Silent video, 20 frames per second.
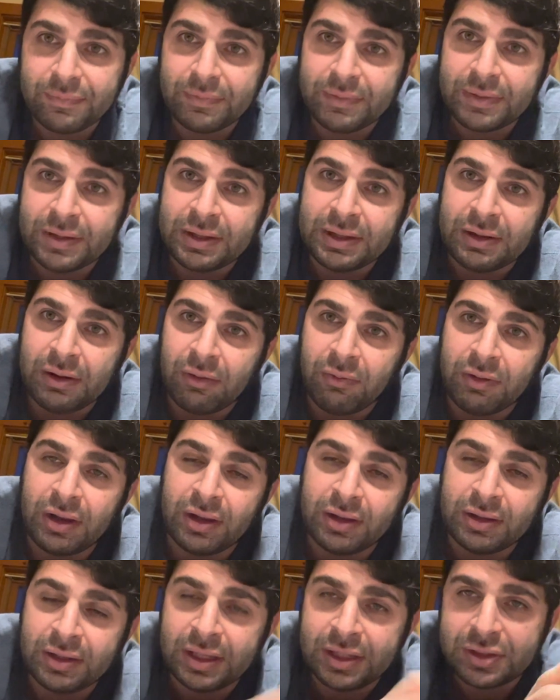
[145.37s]
in,
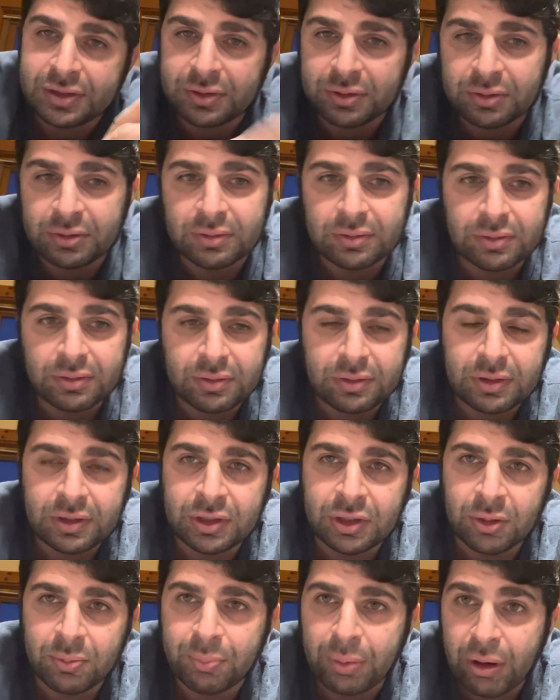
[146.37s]
initial, you
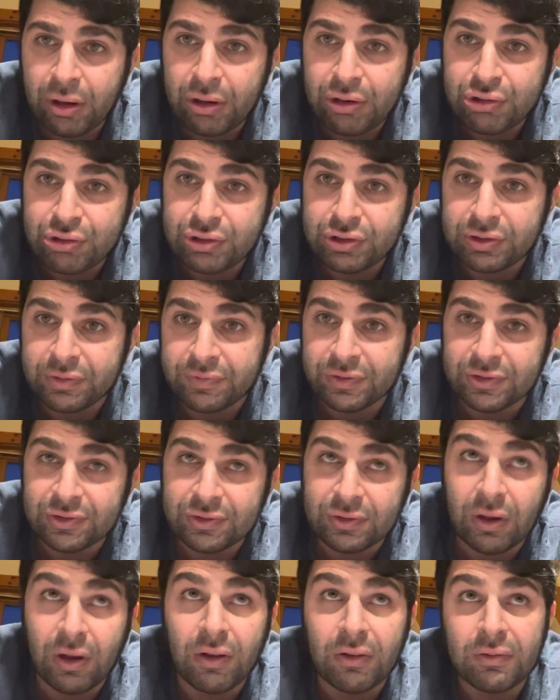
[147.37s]
know, purge of the
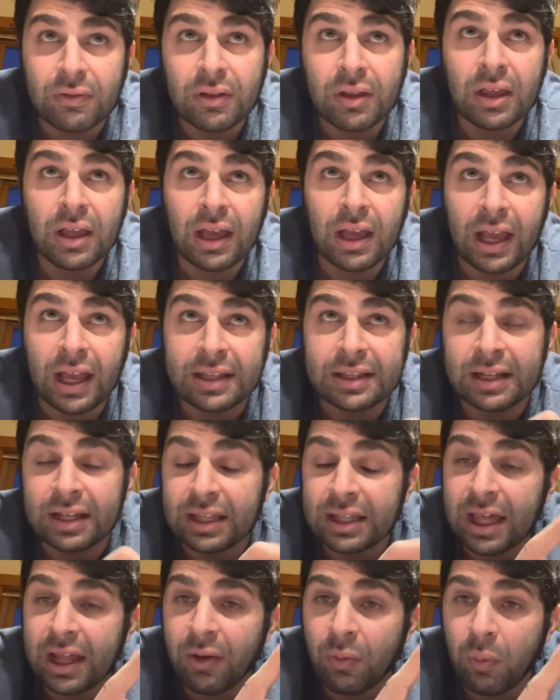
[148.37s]
salt, I did a
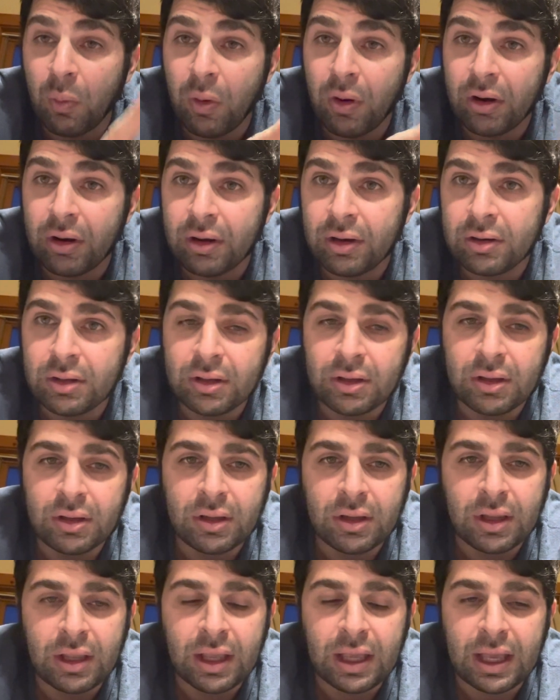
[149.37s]
lot of water.
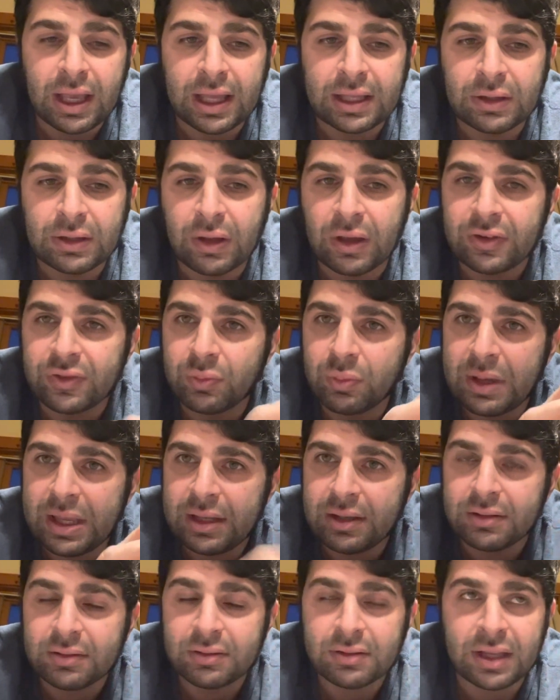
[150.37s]
I lost
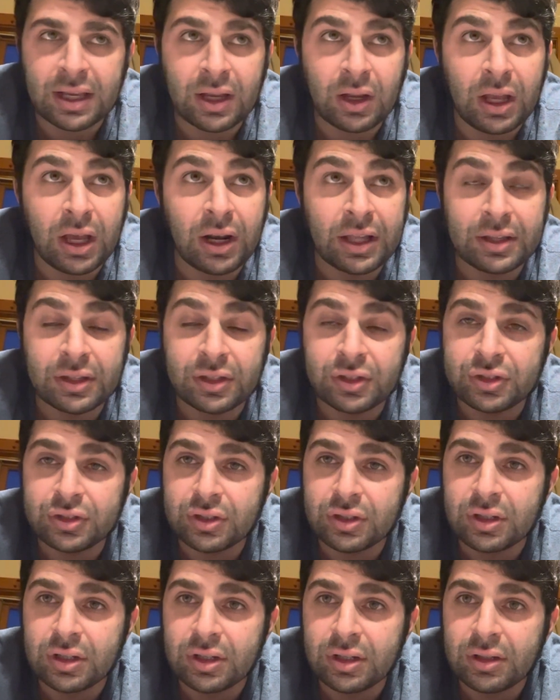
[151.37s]
weight. I cut out the
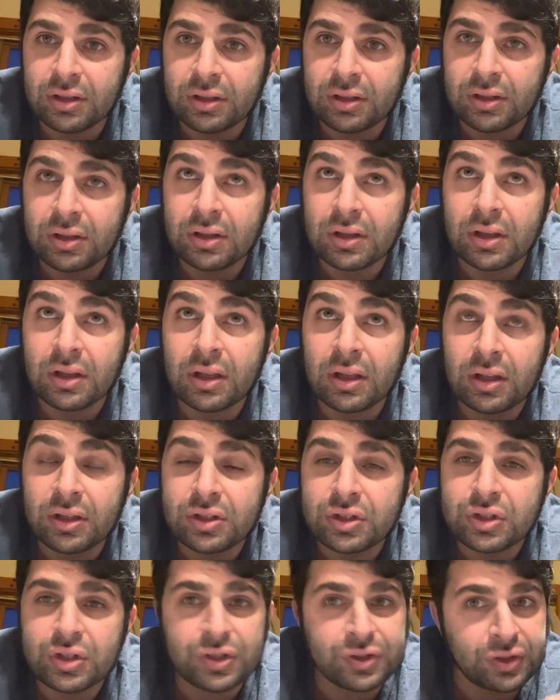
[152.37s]
sugar.
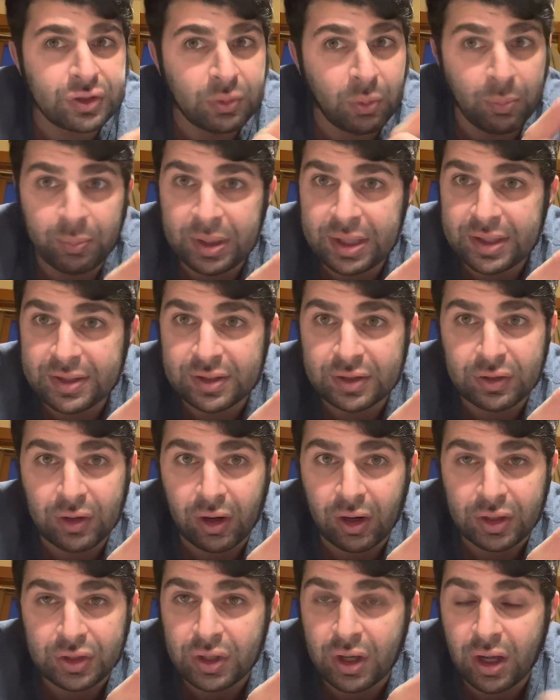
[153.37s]
Just a piece of
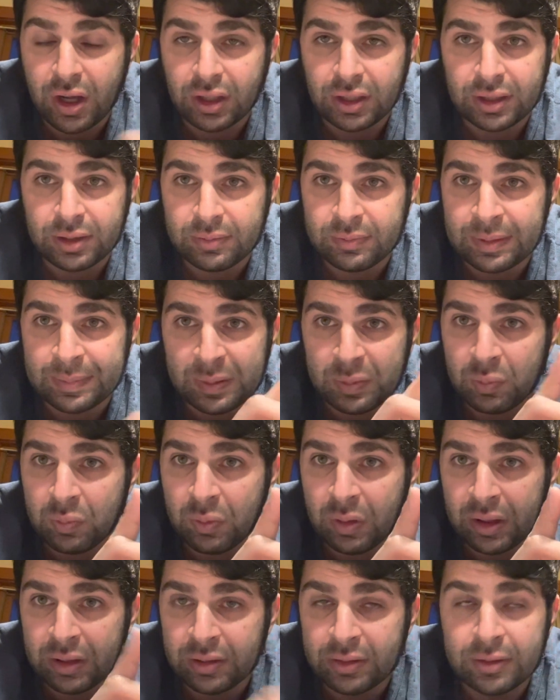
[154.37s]
dark chocolate. Give me
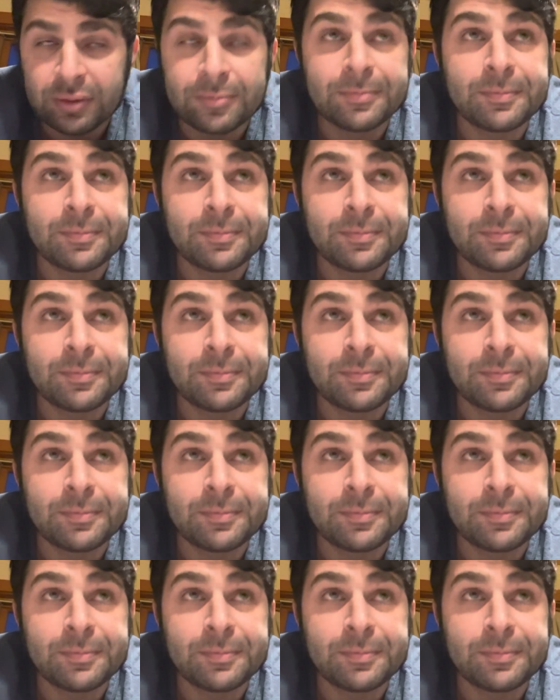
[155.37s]
one,